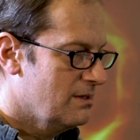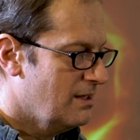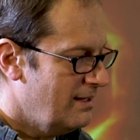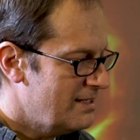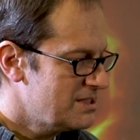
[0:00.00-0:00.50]

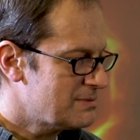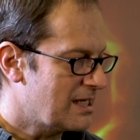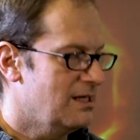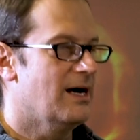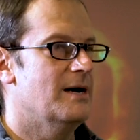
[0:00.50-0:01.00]
And that seems
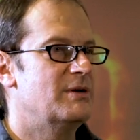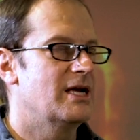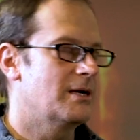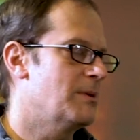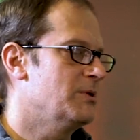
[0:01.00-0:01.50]
like a lot, but
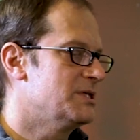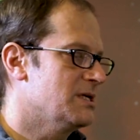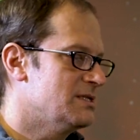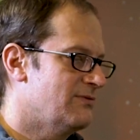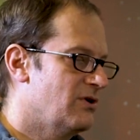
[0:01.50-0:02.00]
you got to remember the
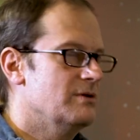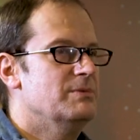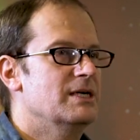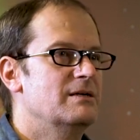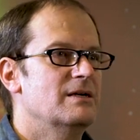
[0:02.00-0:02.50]
sun's a very
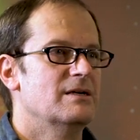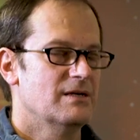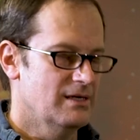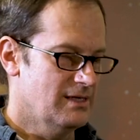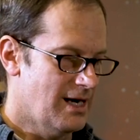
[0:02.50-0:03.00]
big
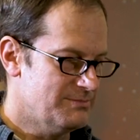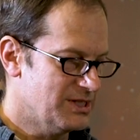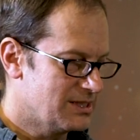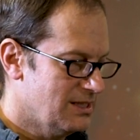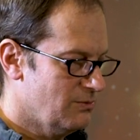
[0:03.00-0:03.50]

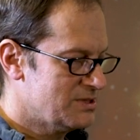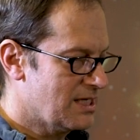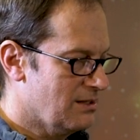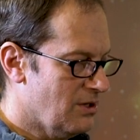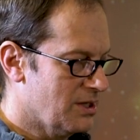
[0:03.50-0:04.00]
object, and it would
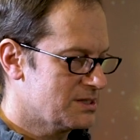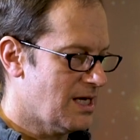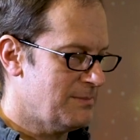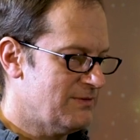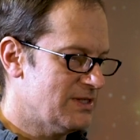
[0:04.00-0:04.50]
take a long
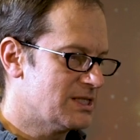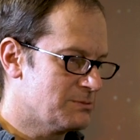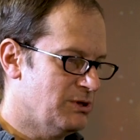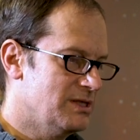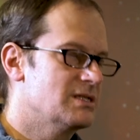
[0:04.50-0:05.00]
time, even at 6
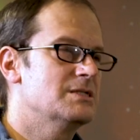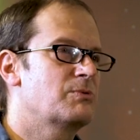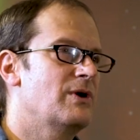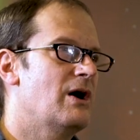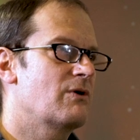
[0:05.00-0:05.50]
billion tons
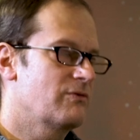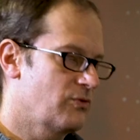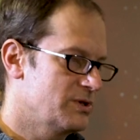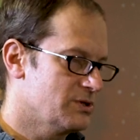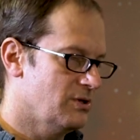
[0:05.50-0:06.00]
per hour,
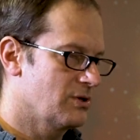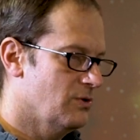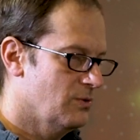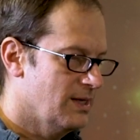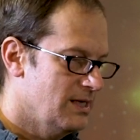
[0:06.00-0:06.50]
for it to all go
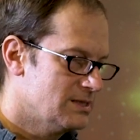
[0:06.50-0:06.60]
away.